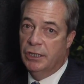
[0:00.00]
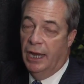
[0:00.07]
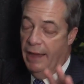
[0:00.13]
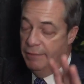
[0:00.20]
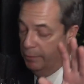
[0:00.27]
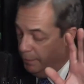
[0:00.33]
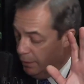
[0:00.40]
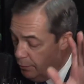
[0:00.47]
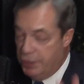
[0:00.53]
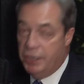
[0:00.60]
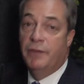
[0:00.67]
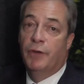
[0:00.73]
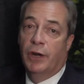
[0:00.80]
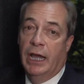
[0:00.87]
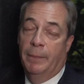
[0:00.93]
I haven't been with you
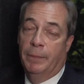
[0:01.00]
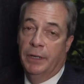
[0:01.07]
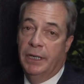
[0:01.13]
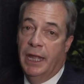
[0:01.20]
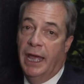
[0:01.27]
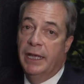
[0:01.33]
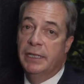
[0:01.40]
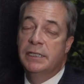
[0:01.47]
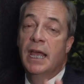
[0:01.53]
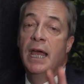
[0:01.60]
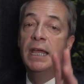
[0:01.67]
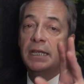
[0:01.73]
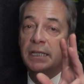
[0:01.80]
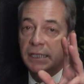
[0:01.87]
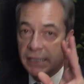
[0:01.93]
for a couple of days.
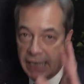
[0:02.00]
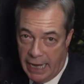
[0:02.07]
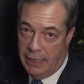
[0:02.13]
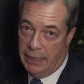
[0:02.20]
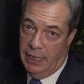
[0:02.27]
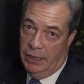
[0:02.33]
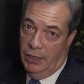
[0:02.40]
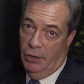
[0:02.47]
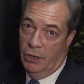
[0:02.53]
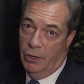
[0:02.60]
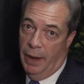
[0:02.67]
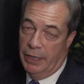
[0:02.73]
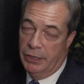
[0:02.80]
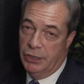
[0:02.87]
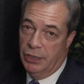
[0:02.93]
Send in your
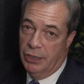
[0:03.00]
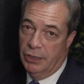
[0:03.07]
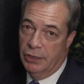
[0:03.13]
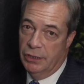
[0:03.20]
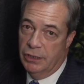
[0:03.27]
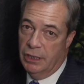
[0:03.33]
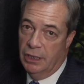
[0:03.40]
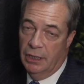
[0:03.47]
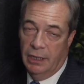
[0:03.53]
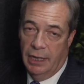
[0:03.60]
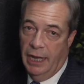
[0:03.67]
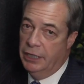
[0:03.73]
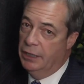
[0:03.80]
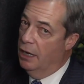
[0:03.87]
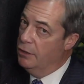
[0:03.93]
questions,
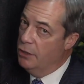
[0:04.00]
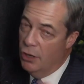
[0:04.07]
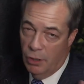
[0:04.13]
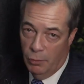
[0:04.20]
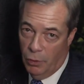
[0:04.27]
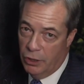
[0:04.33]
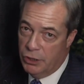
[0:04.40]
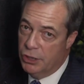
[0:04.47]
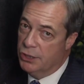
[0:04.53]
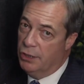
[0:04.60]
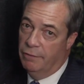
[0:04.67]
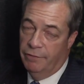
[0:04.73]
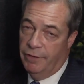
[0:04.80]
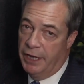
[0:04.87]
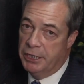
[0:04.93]
and you can watch us
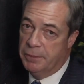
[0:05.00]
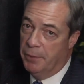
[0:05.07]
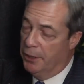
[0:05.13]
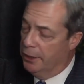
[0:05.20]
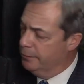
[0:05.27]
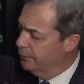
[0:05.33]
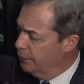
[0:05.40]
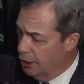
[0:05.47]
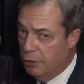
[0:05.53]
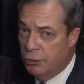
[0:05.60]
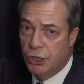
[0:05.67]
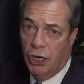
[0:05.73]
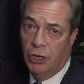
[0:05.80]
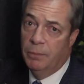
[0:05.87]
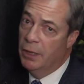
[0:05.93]
on Facebook,
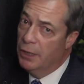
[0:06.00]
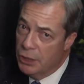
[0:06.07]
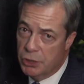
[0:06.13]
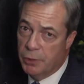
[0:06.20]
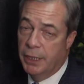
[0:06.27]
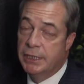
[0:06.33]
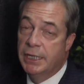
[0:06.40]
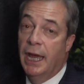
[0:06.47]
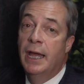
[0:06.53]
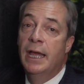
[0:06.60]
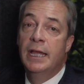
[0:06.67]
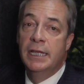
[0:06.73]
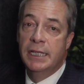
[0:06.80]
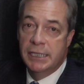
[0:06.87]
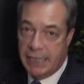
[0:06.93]
YouTube, Twitter.
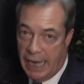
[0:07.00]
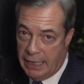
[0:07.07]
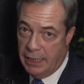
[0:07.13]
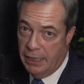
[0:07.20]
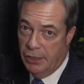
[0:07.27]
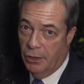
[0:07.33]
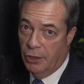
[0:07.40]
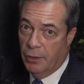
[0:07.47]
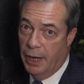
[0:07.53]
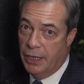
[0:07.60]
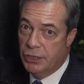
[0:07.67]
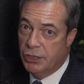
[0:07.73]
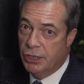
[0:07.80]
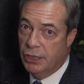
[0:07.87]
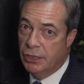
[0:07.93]
Send in your
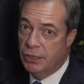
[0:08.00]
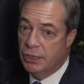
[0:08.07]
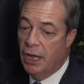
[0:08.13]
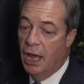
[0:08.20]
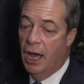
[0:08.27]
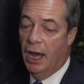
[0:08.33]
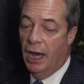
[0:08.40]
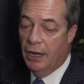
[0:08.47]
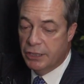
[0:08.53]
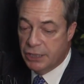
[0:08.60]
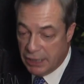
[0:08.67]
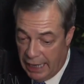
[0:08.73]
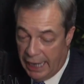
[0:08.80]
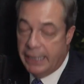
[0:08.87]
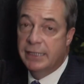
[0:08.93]
questions. I'll
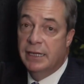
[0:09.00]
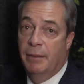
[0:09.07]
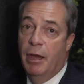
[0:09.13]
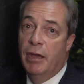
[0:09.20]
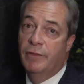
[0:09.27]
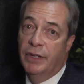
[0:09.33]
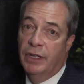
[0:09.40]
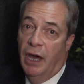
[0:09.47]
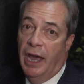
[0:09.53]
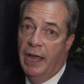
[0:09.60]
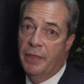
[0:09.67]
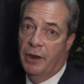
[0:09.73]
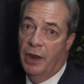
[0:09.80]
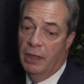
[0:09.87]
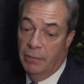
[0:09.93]
select some overnight
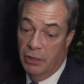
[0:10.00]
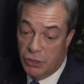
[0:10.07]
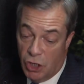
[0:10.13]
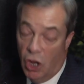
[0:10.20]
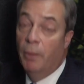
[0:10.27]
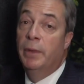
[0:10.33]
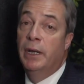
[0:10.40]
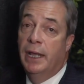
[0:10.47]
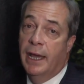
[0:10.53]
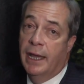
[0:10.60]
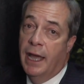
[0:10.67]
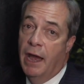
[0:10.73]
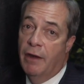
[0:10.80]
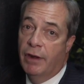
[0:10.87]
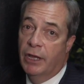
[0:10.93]
that are the most commonly
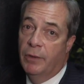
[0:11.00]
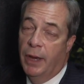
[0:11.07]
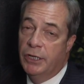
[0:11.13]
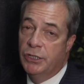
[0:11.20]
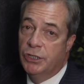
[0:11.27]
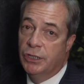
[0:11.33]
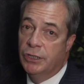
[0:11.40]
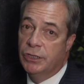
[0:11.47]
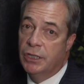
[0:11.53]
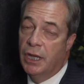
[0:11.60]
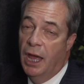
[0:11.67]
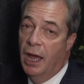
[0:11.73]
occurring questions.